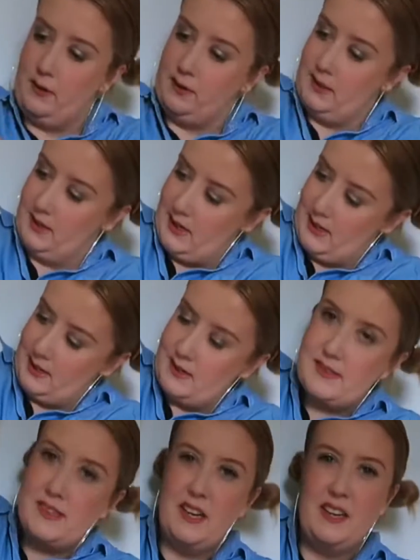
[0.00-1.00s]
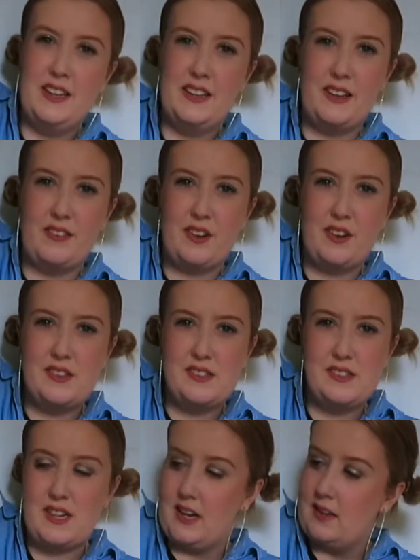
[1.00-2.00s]
on the legs they've got
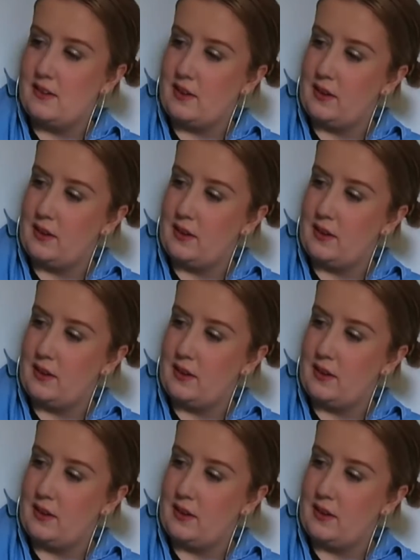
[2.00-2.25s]
stains on